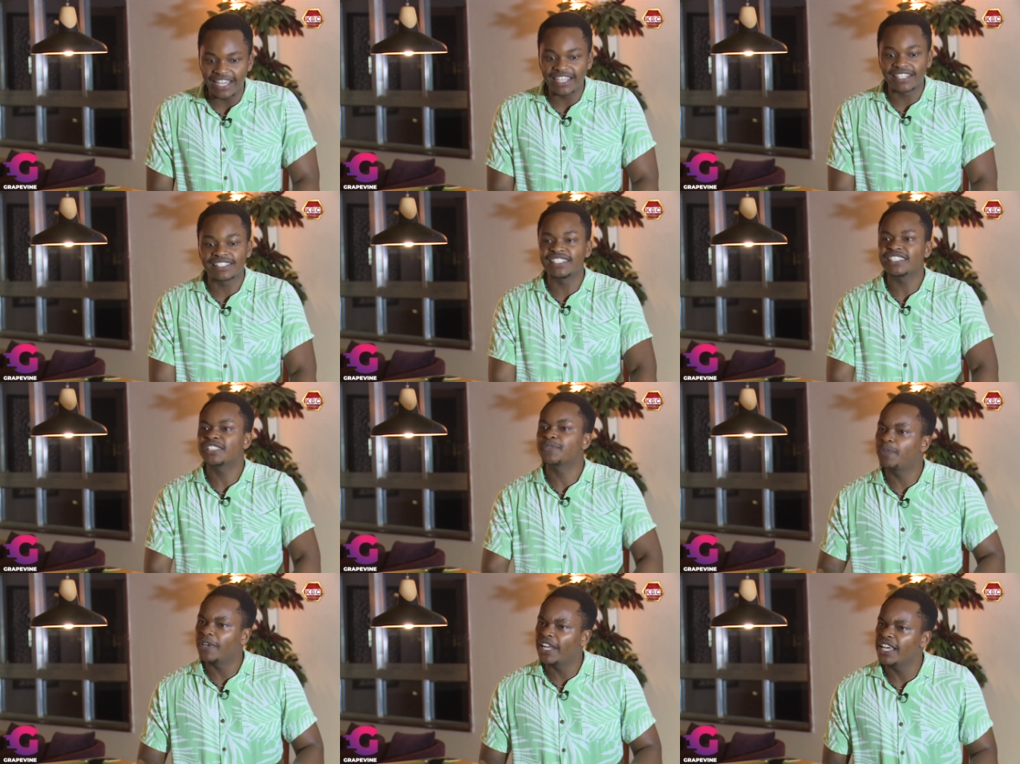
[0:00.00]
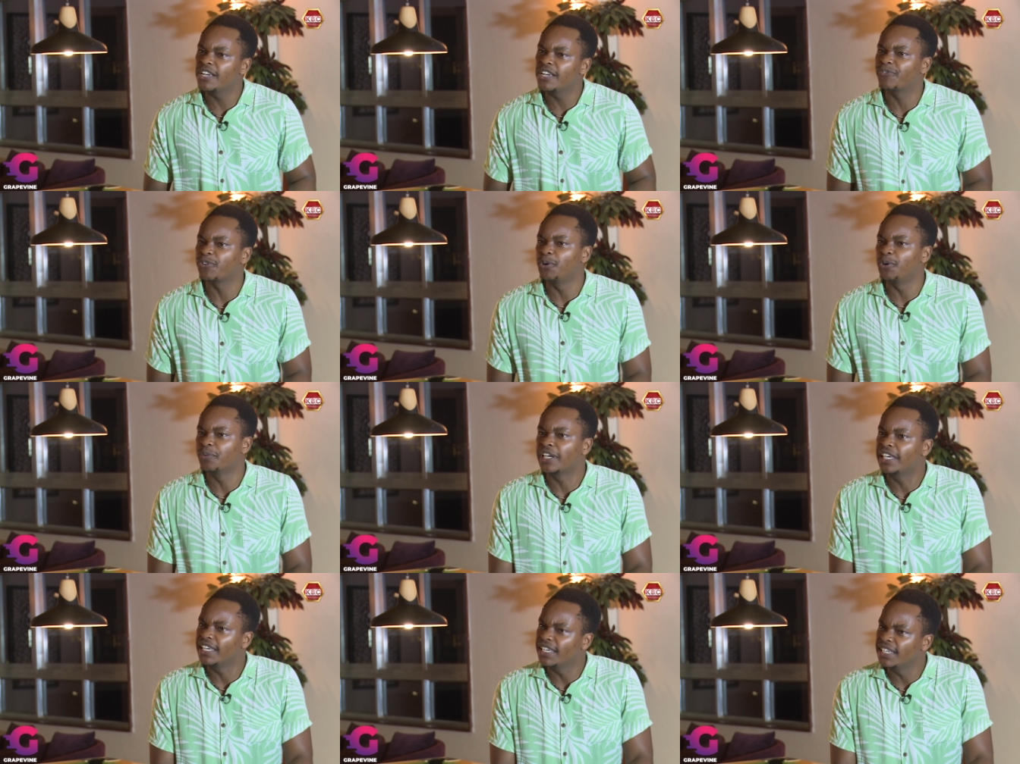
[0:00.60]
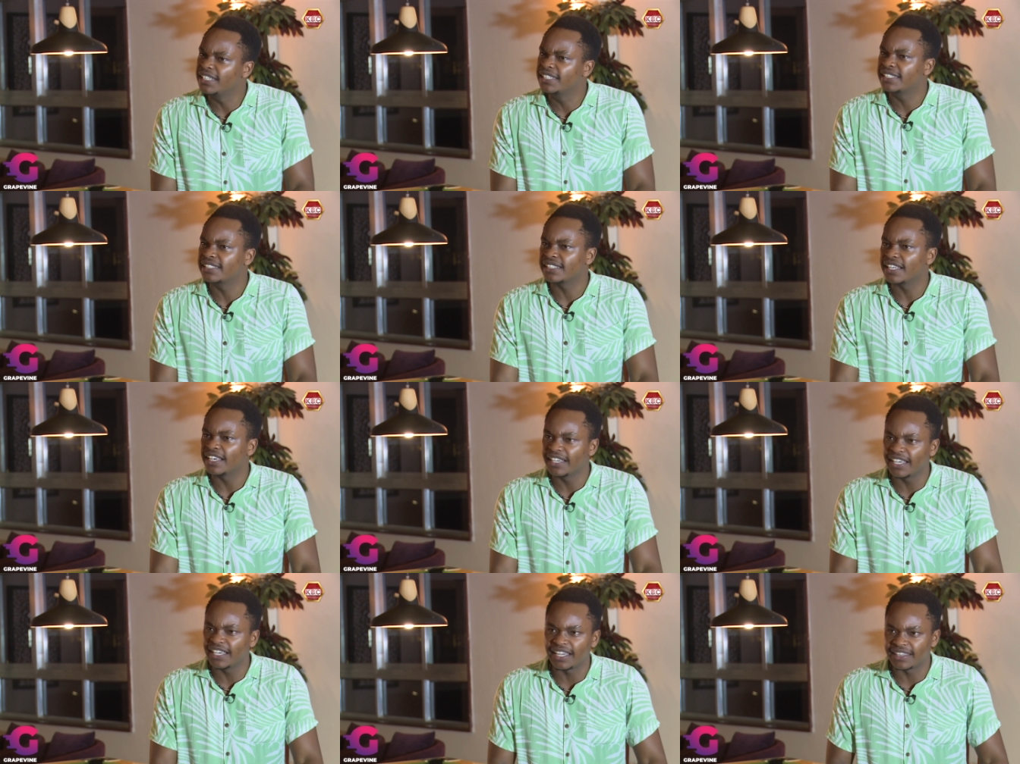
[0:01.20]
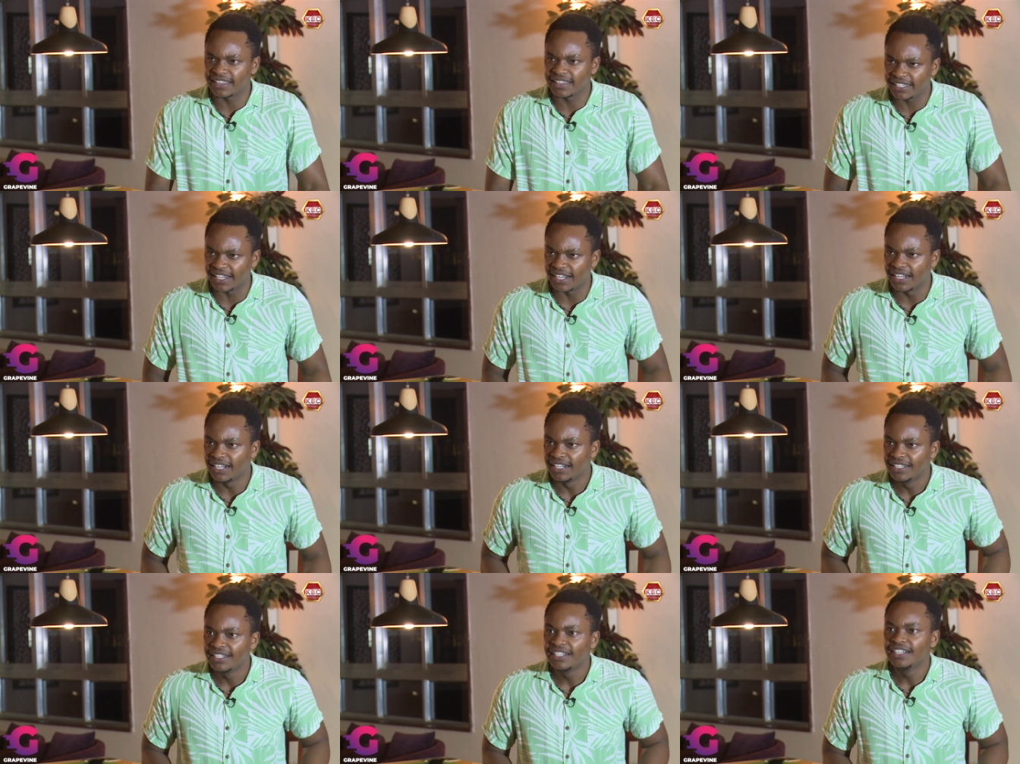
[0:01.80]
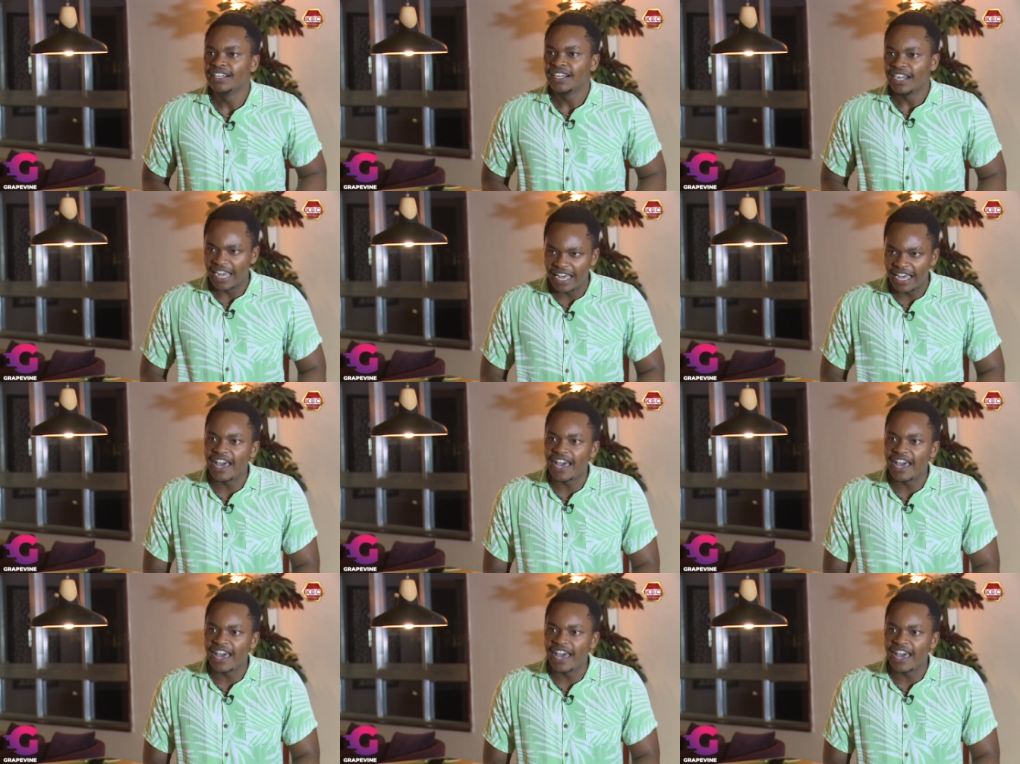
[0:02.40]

just playing from gigs here and there, I